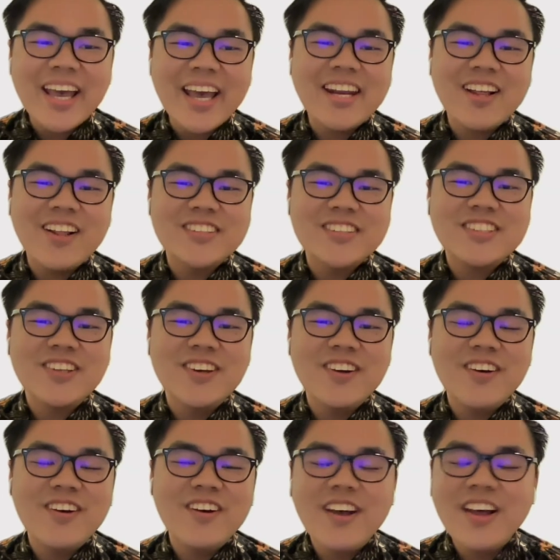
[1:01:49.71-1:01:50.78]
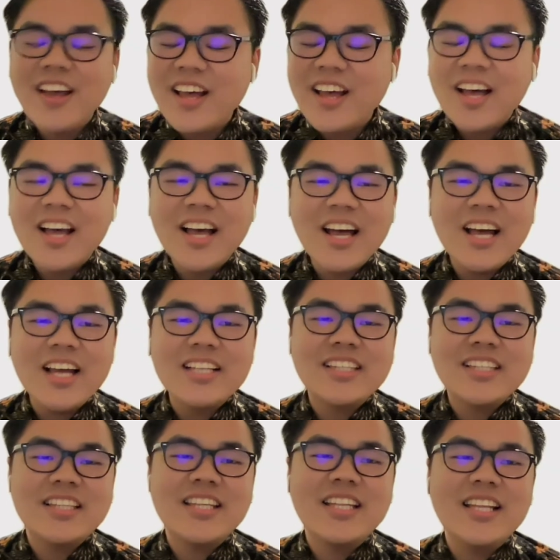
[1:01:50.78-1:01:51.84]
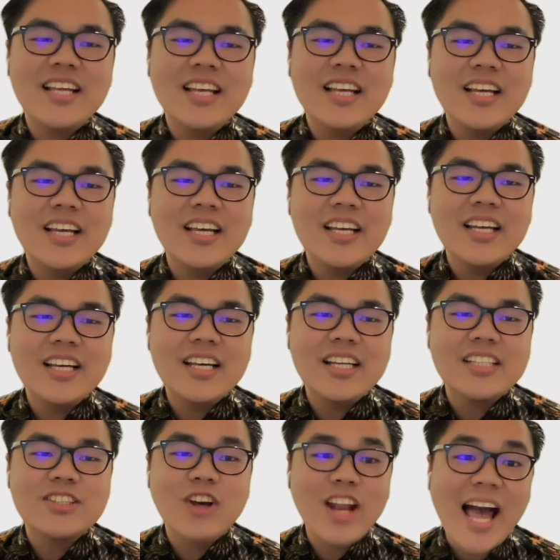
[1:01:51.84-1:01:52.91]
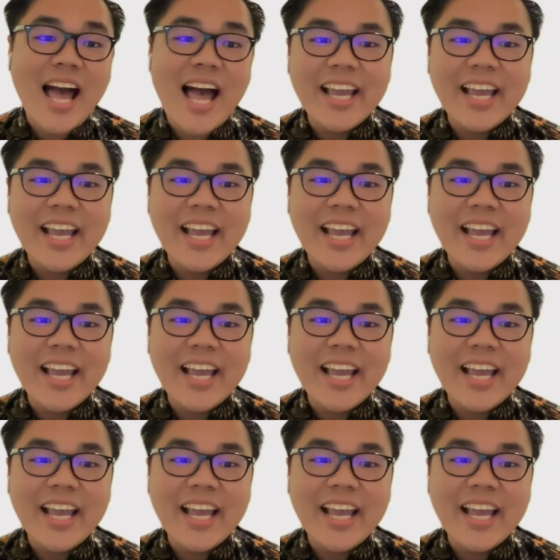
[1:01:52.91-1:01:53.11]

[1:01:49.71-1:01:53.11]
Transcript: and also tolak